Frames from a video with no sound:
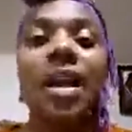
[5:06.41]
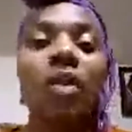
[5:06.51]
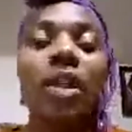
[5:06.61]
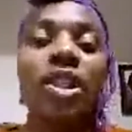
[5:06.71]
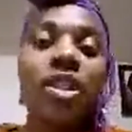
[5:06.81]

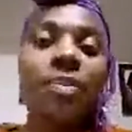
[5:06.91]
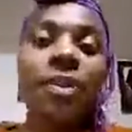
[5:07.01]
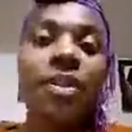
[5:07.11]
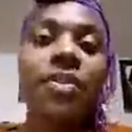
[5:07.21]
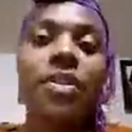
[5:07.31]
just
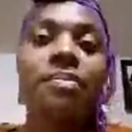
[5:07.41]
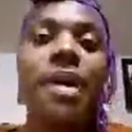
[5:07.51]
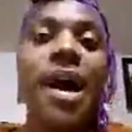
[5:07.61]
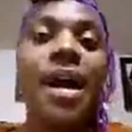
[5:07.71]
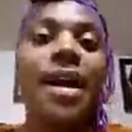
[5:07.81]
produced
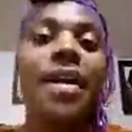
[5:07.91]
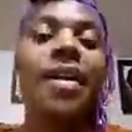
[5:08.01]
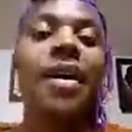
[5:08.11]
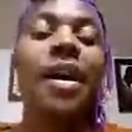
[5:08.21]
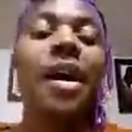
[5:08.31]
by
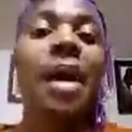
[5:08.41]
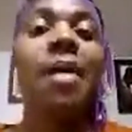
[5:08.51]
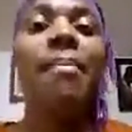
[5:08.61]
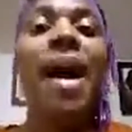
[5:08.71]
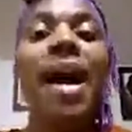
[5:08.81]
our
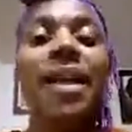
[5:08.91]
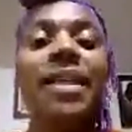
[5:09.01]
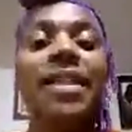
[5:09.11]
bodies,